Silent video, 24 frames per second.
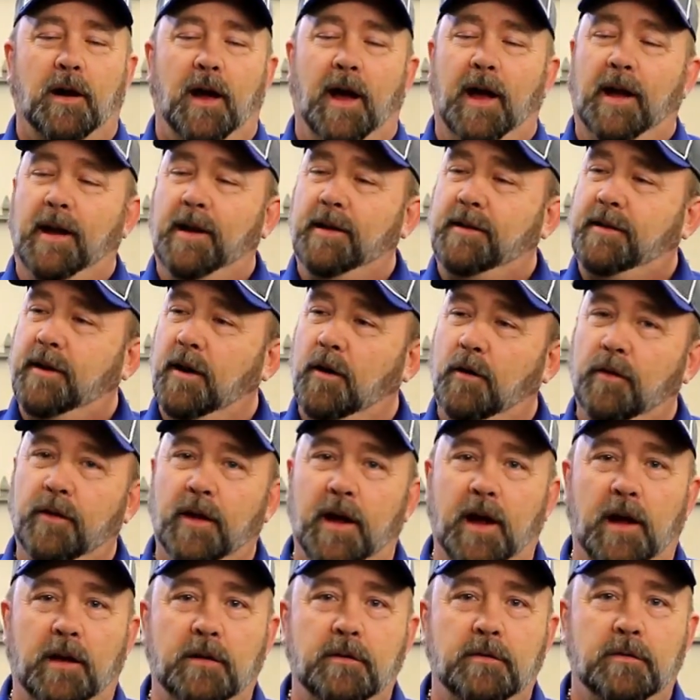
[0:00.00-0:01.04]
And until
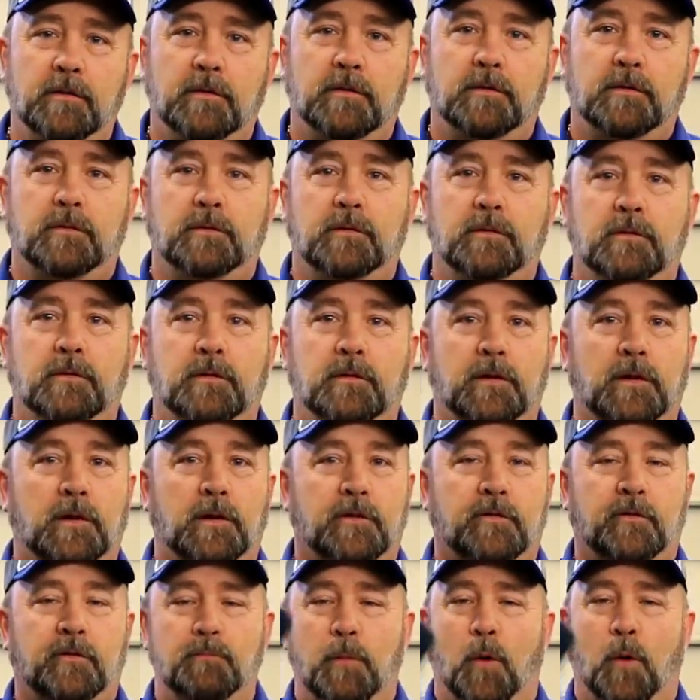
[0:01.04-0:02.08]
then,
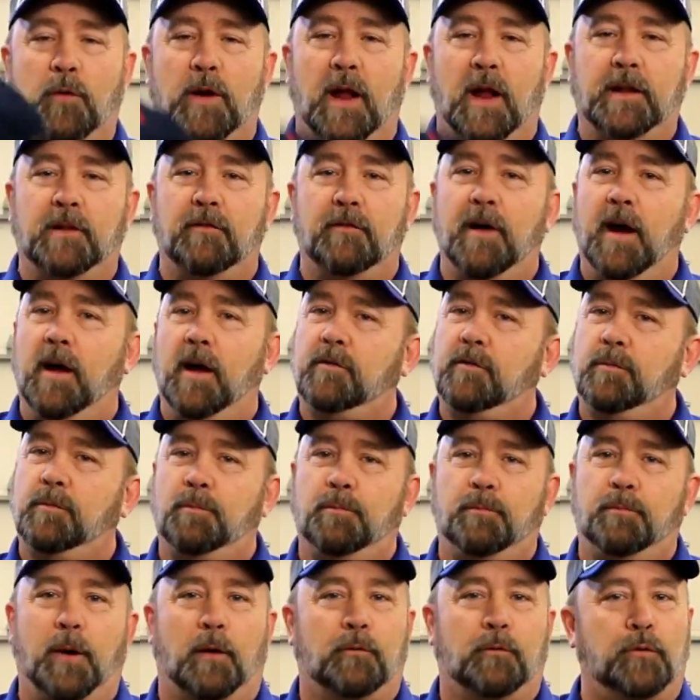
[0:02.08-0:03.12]
smoke like the rest,
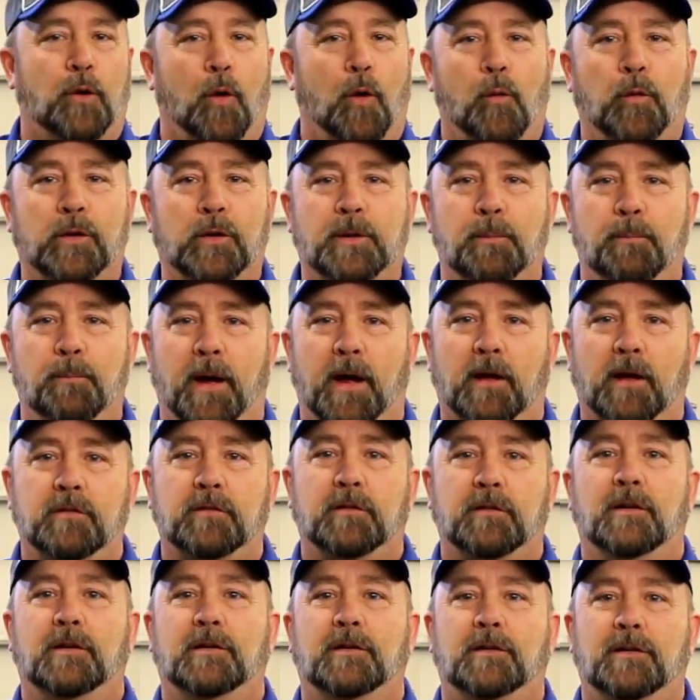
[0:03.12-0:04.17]
but roll with the
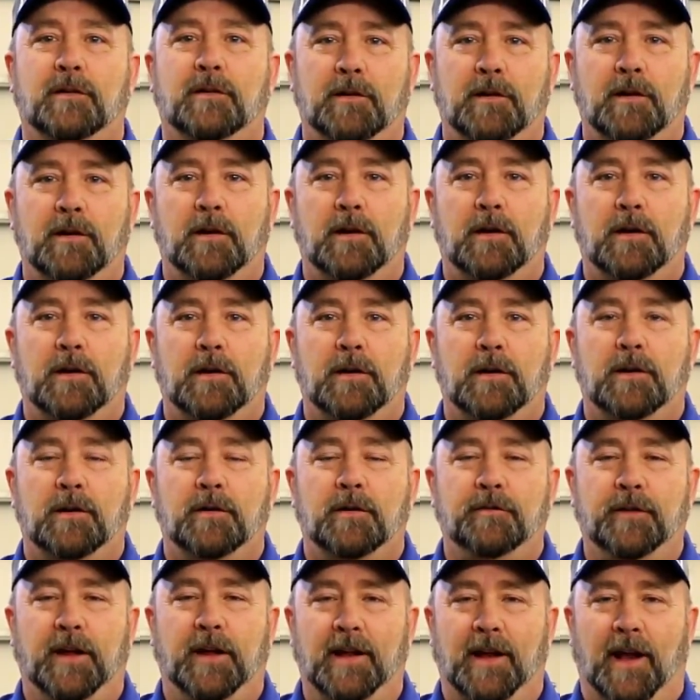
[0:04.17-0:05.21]
best.
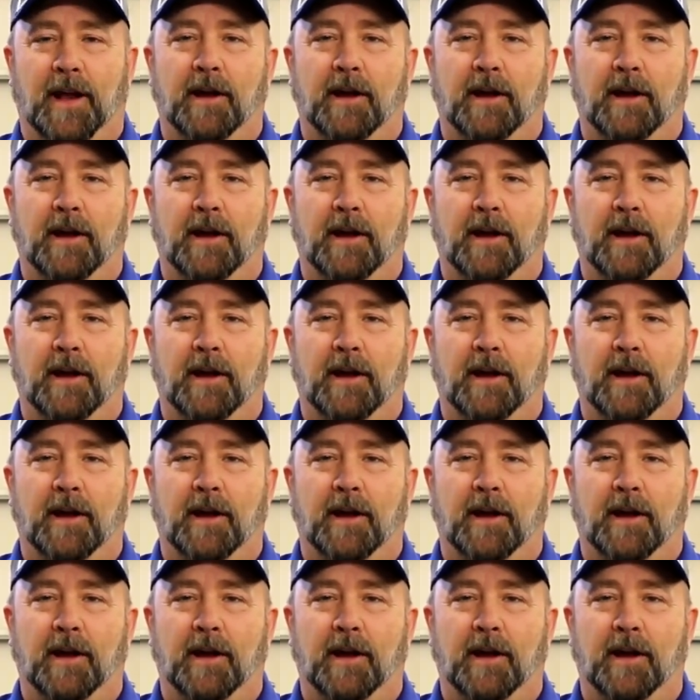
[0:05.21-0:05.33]
See you